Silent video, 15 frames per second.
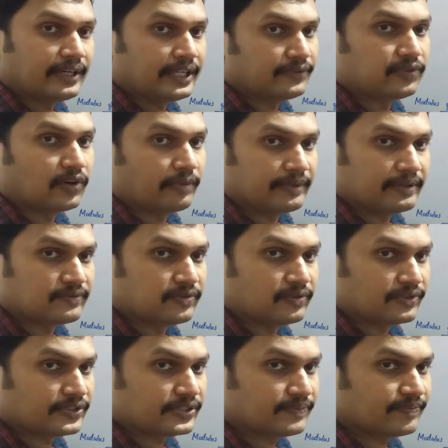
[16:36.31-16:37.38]
deforming
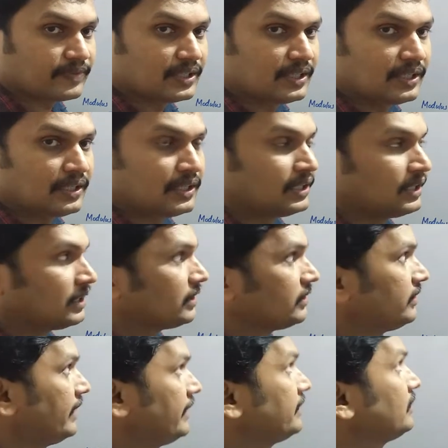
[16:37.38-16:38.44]
force.
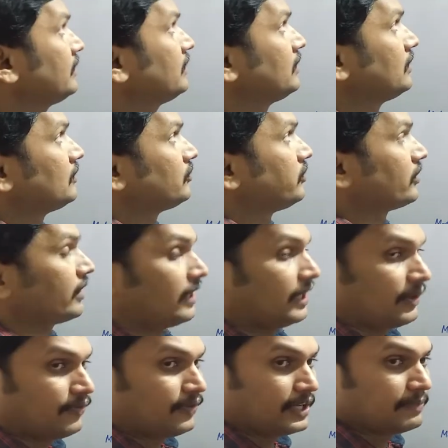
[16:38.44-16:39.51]
Then, for
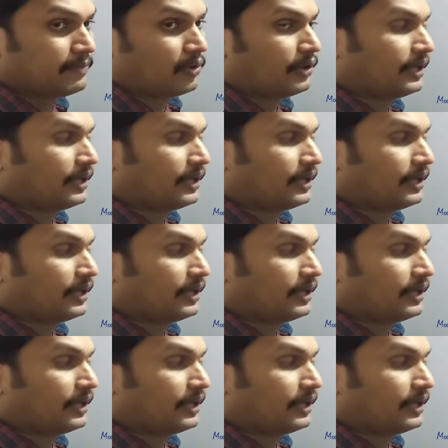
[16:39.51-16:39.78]
every